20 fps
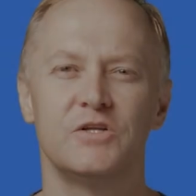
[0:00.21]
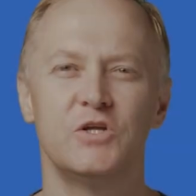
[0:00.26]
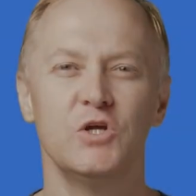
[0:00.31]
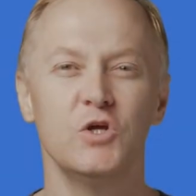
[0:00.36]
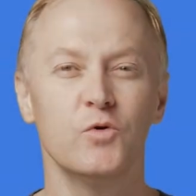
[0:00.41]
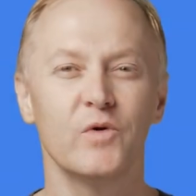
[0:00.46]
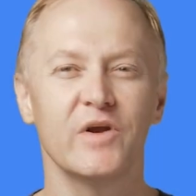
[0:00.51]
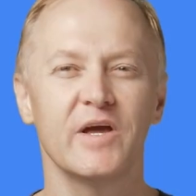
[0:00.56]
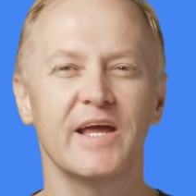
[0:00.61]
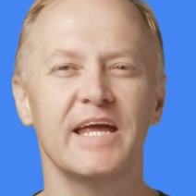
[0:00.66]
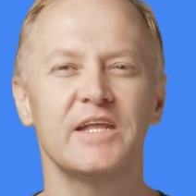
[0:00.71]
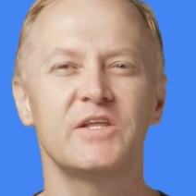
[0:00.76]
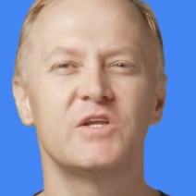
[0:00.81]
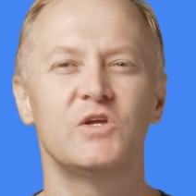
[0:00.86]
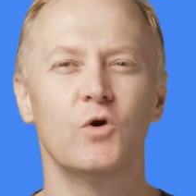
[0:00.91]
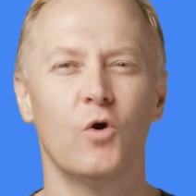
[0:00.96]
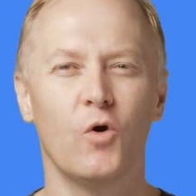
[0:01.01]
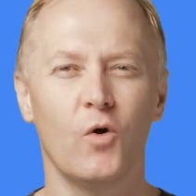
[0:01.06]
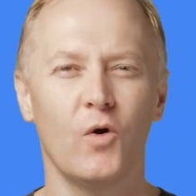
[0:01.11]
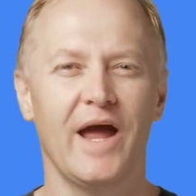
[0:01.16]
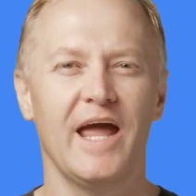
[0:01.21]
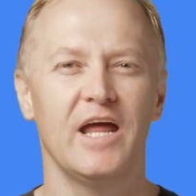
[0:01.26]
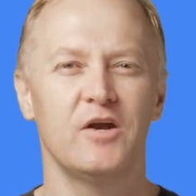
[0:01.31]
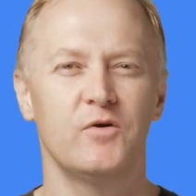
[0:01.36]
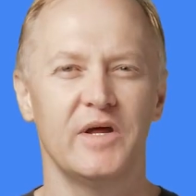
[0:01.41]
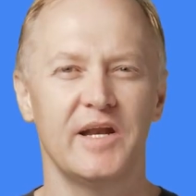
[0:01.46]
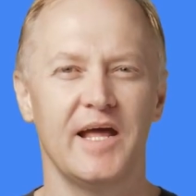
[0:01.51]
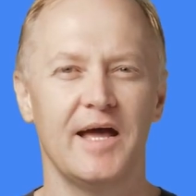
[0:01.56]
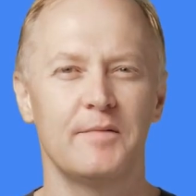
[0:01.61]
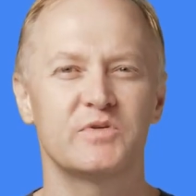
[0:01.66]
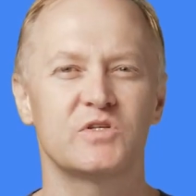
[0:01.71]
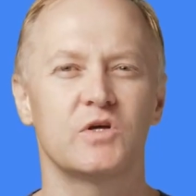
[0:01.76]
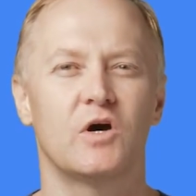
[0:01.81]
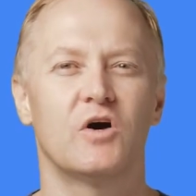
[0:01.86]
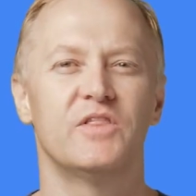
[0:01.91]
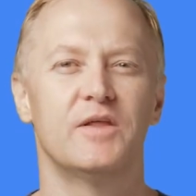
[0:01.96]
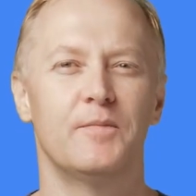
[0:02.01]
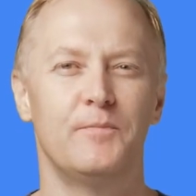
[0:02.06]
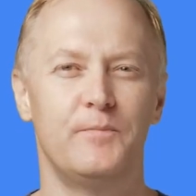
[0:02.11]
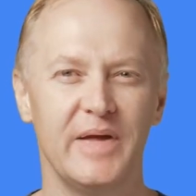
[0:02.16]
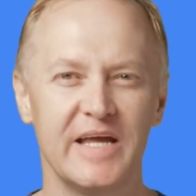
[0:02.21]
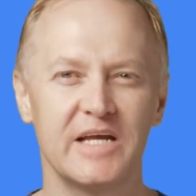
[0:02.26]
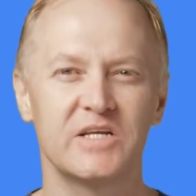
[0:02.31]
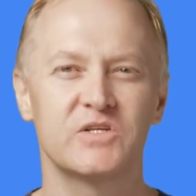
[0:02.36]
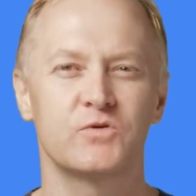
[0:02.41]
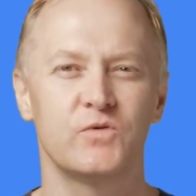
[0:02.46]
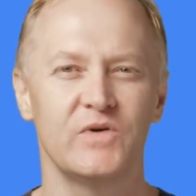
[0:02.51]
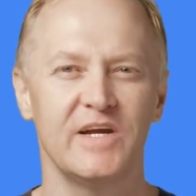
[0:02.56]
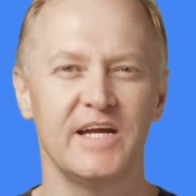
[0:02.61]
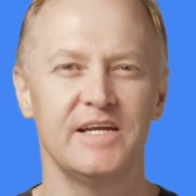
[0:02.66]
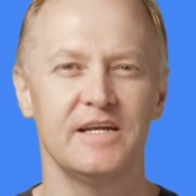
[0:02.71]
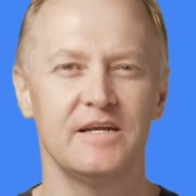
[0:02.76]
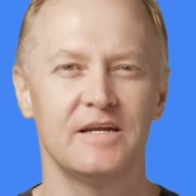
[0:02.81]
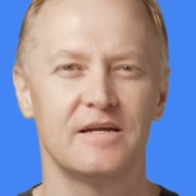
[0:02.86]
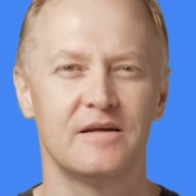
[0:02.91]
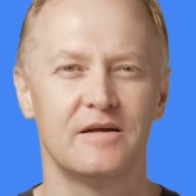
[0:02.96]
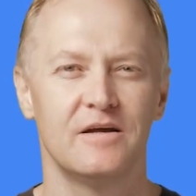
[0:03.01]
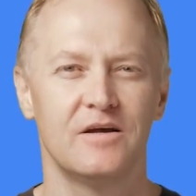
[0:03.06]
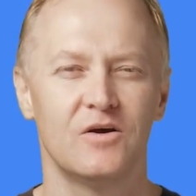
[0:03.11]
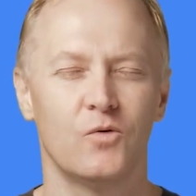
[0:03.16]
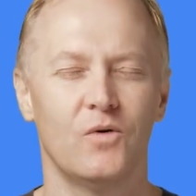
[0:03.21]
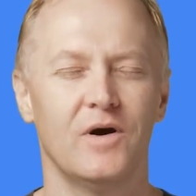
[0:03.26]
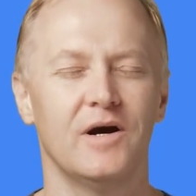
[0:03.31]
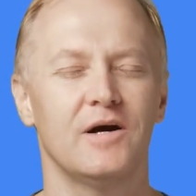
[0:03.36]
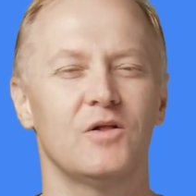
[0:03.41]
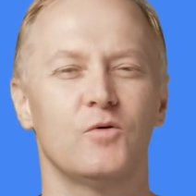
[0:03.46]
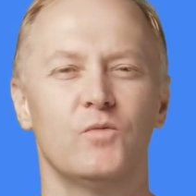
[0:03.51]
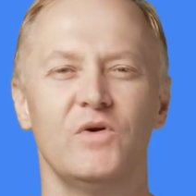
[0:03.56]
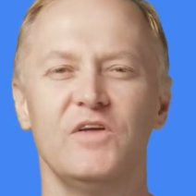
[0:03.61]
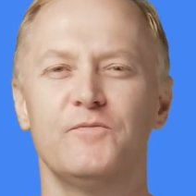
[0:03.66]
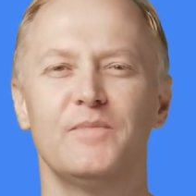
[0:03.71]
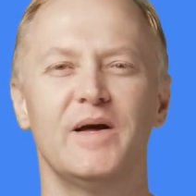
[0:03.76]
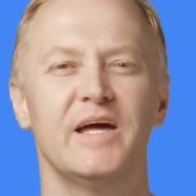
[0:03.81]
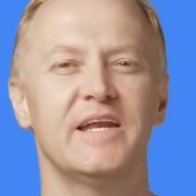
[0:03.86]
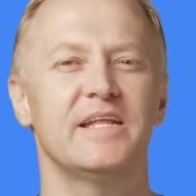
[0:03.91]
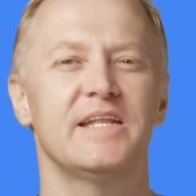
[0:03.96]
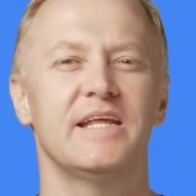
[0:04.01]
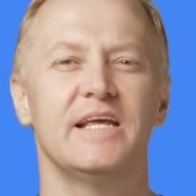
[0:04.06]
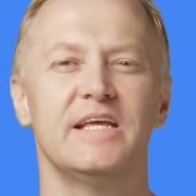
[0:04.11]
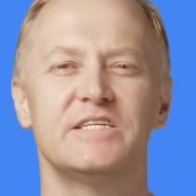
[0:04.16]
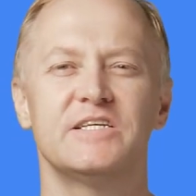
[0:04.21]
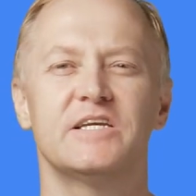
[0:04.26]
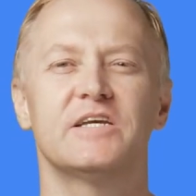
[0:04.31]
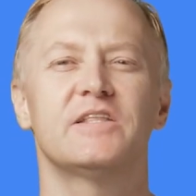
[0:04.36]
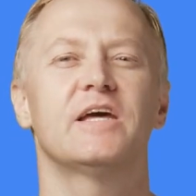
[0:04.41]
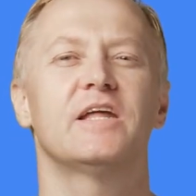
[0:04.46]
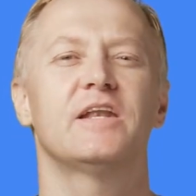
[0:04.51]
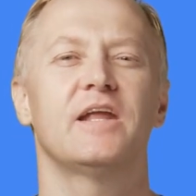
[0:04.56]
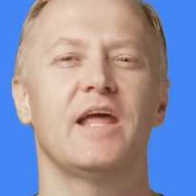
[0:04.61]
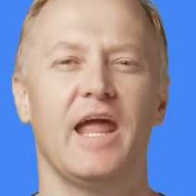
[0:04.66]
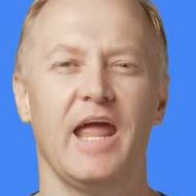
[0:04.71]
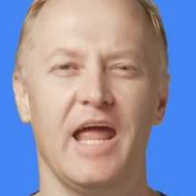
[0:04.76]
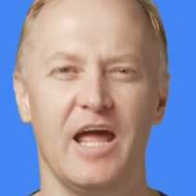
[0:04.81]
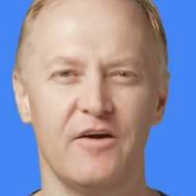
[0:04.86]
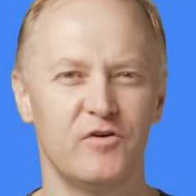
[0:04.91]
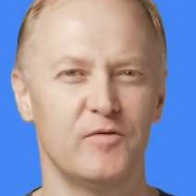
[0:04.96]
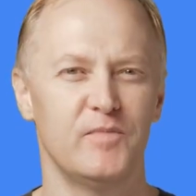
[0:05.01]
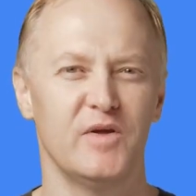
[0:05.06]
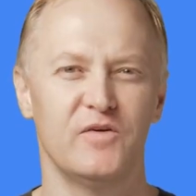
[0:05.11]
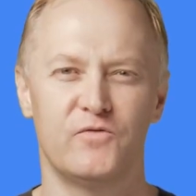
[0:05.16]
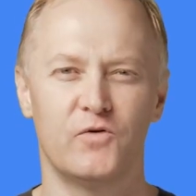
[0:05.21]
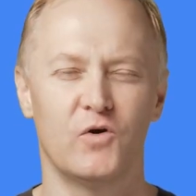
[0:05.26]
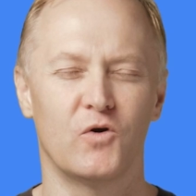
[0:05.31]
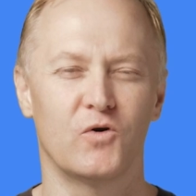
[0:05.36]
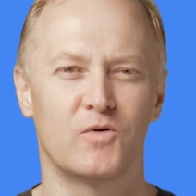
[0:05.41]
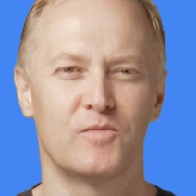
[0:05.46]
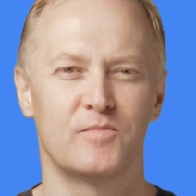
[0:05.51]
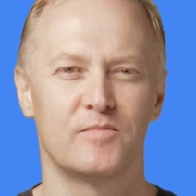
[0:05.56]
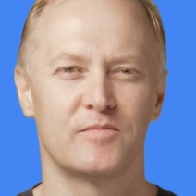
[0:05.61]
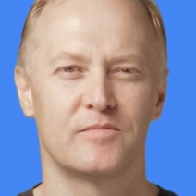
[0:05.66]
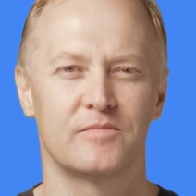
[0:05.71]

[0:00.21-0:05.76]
Do you want to get your Android apps on the big screen? Well, we've made it easier than ever before.